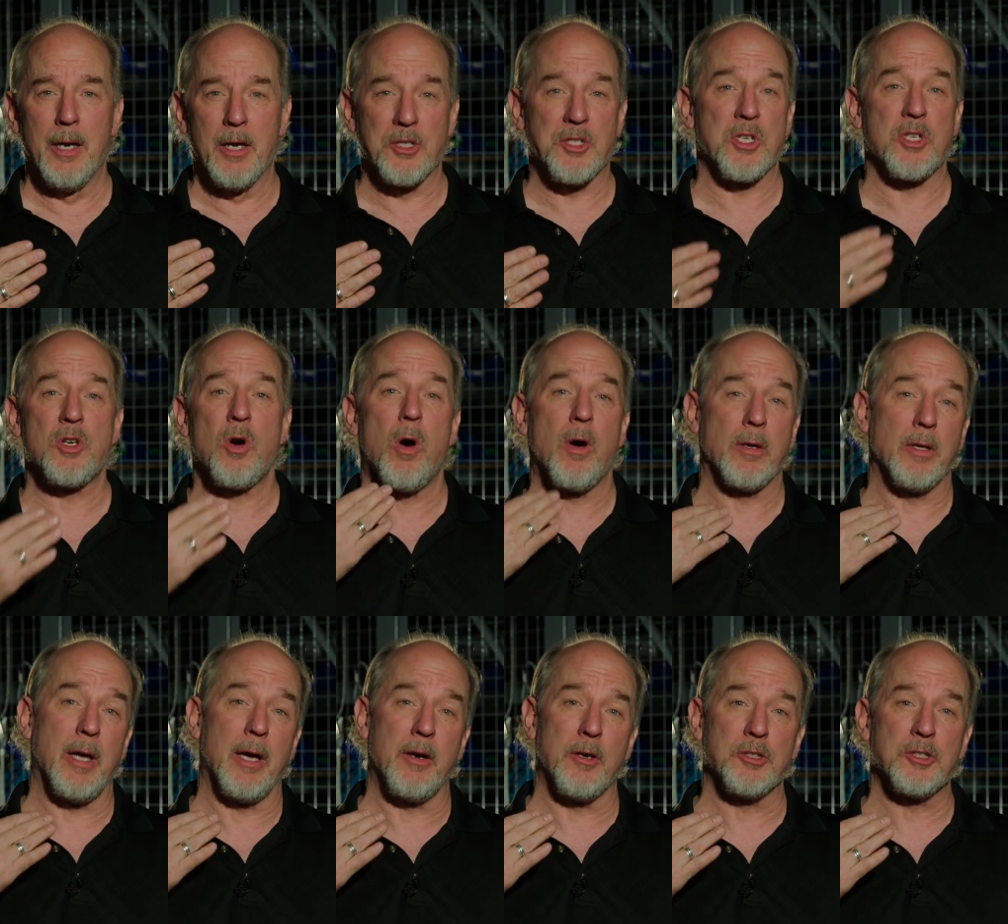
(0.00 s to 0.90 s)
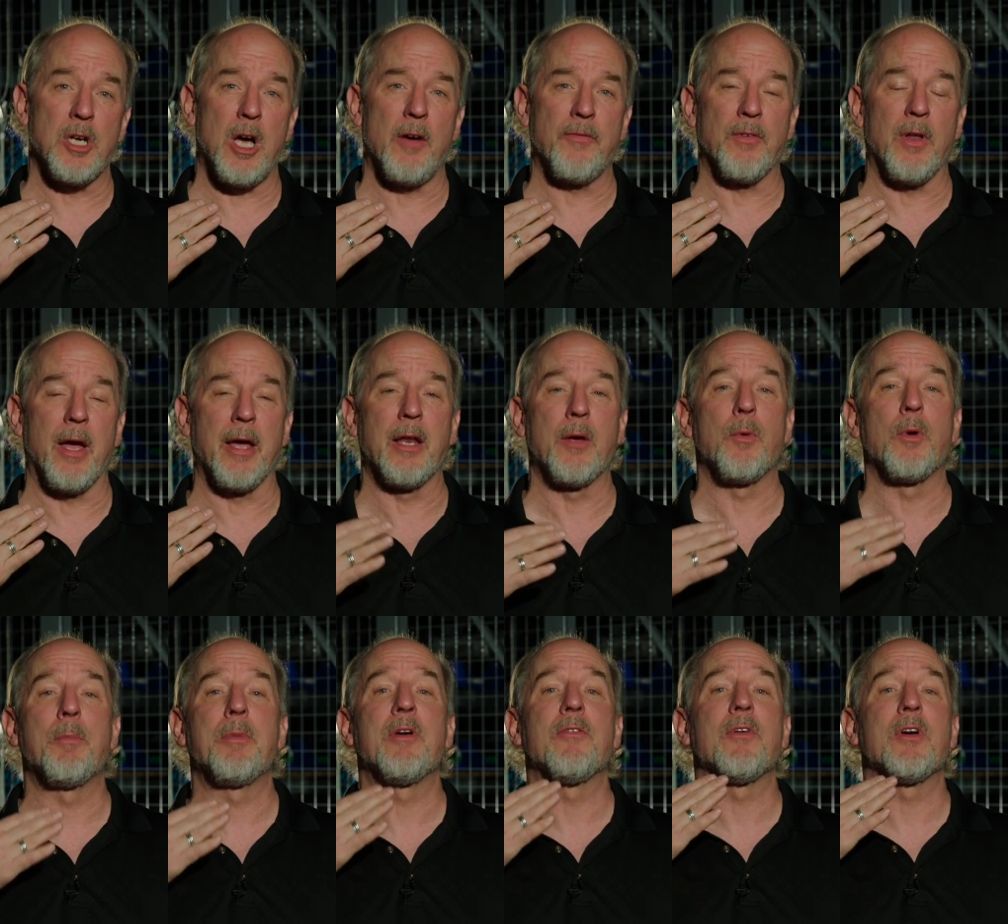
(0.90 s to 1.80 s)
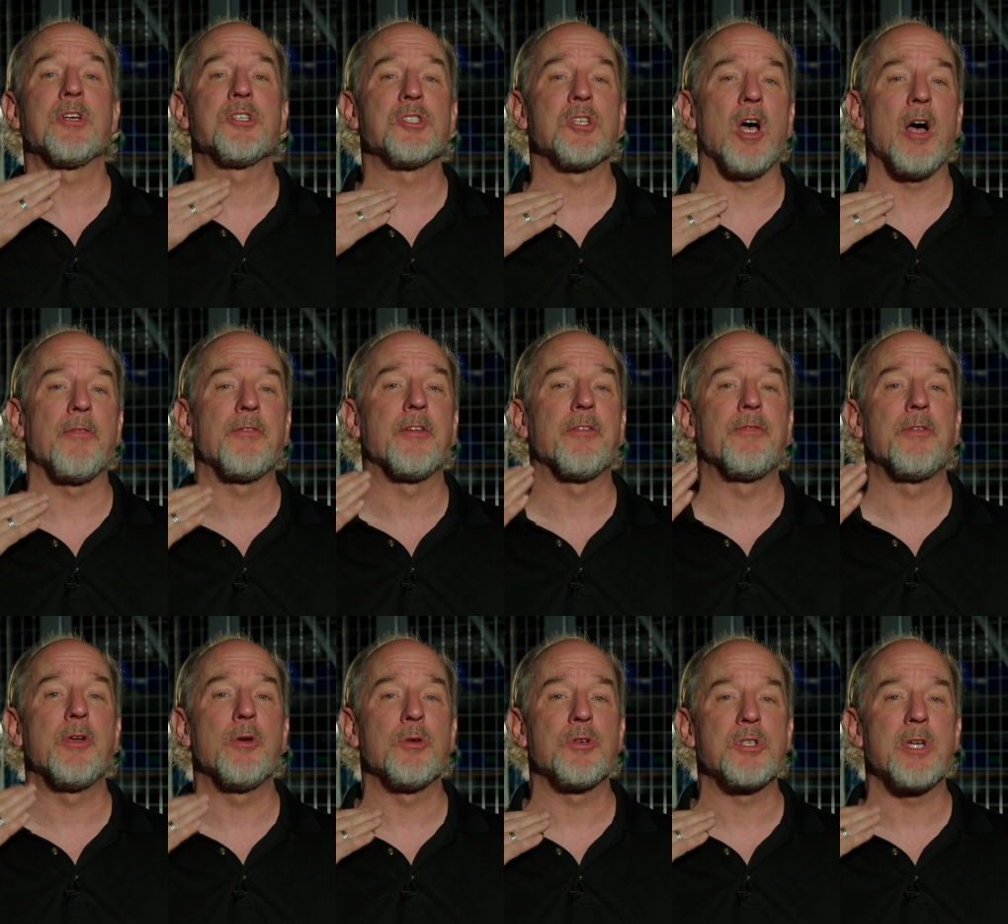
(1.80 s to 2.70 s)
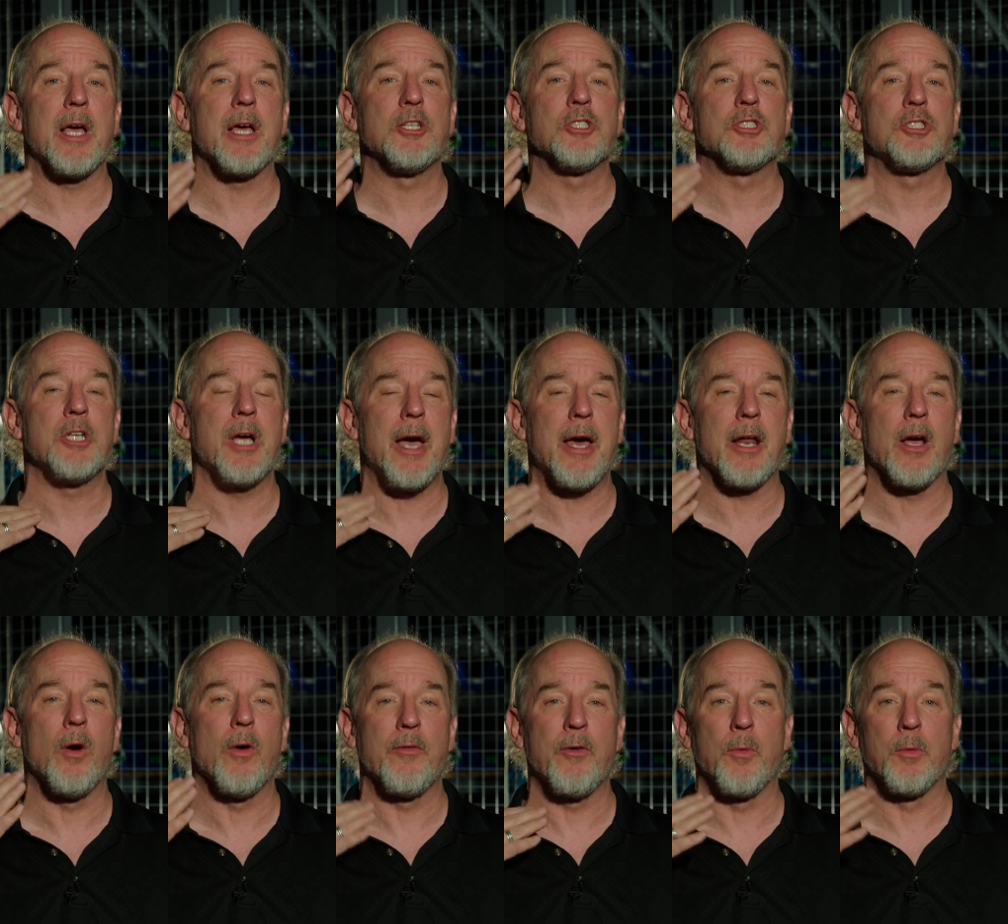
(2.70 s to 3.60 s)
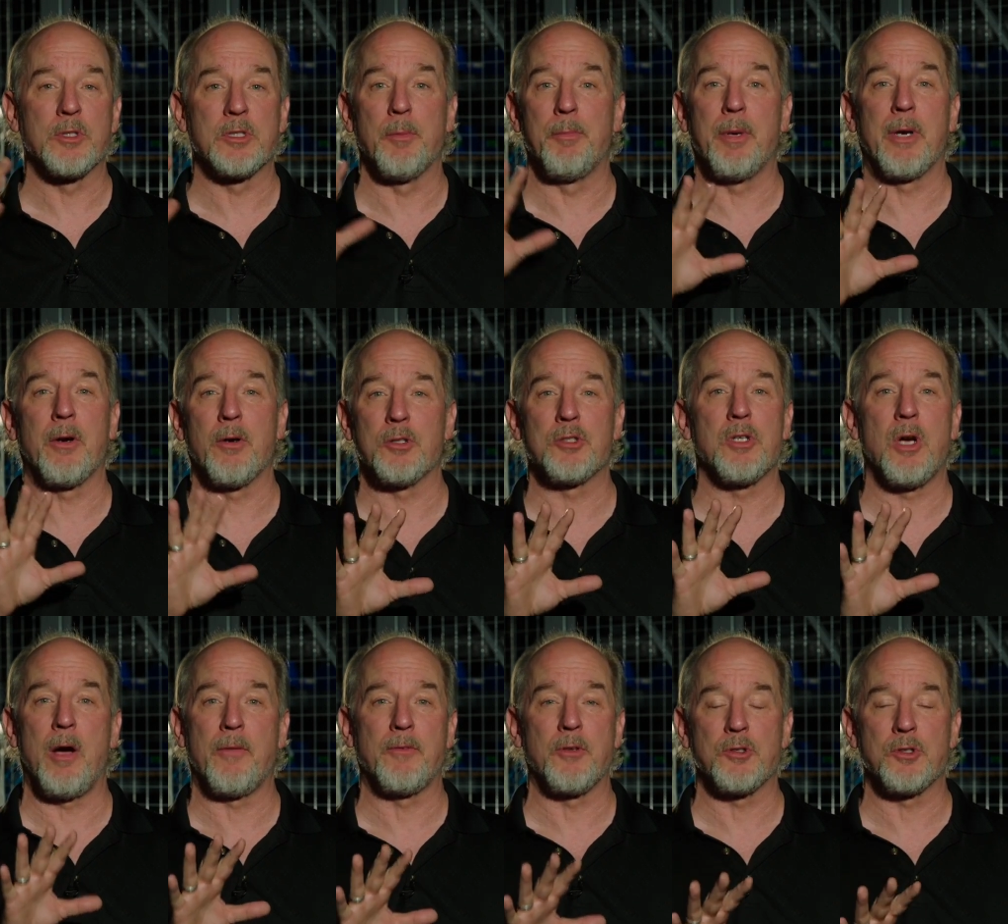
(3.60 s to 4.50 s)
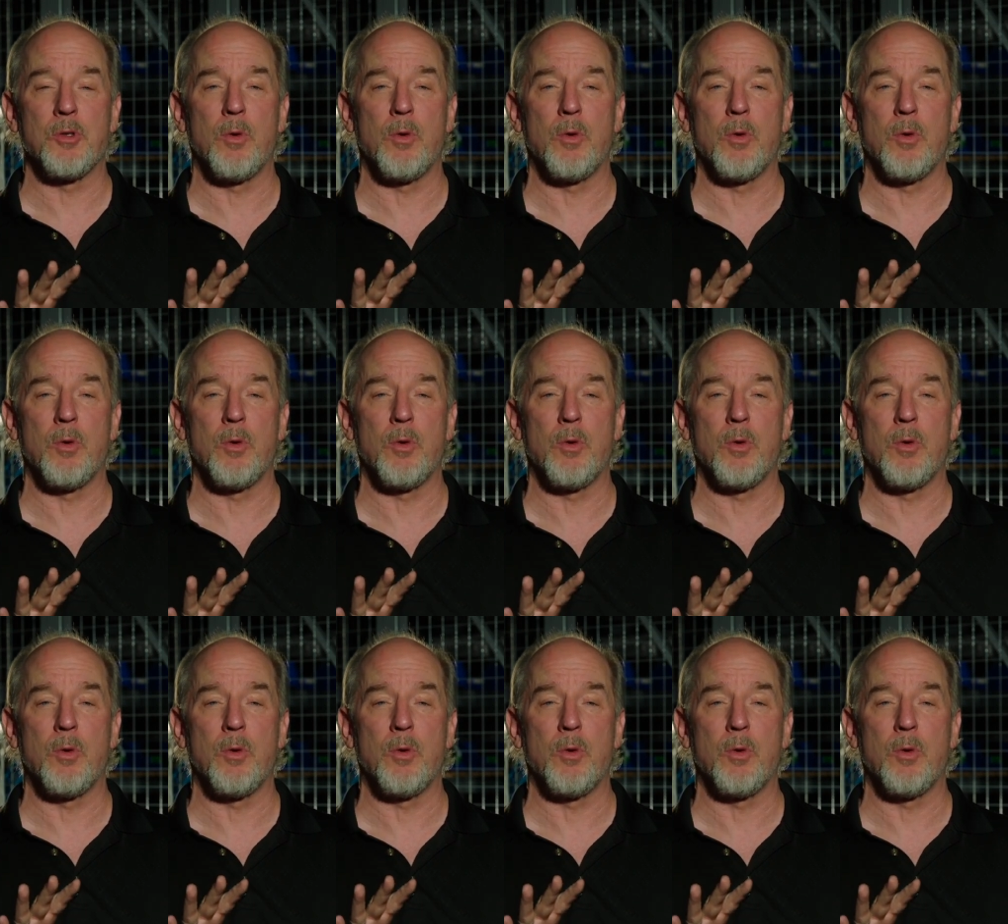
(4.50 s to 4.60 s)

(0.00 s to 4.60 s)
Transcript: Is this hard light or soft light? It would be a very soft, diffused edge shadow if it was a bigger, softer